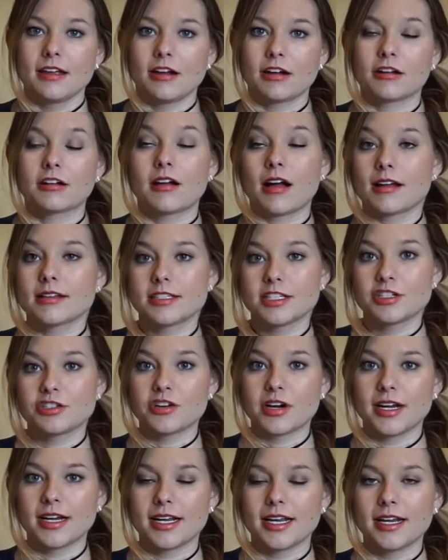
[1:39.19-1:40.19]
or
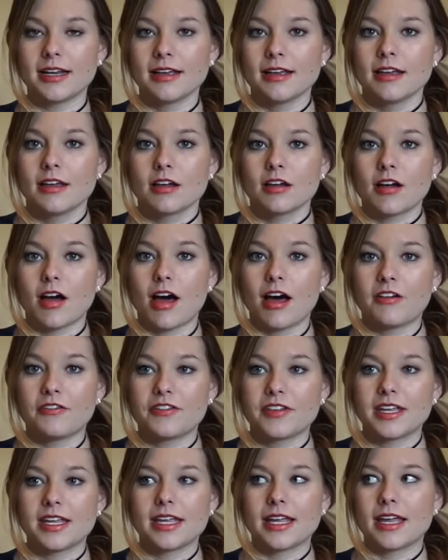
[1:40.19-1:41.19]
concentrated
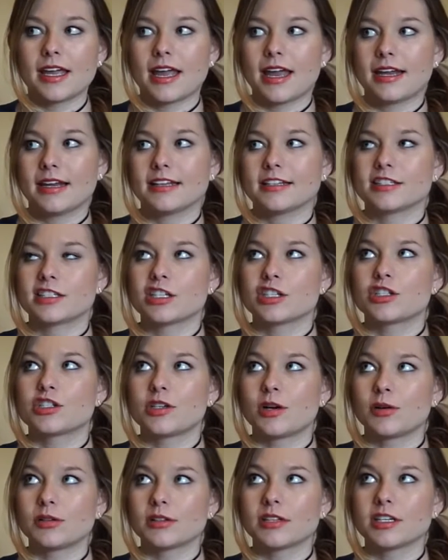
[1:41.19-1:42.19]
coffee, and it's
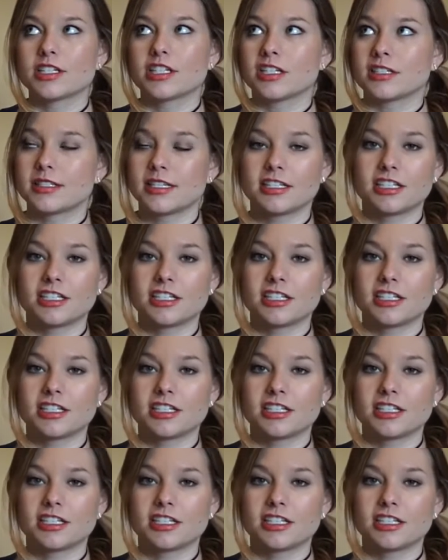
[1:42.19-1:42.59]
so delicious.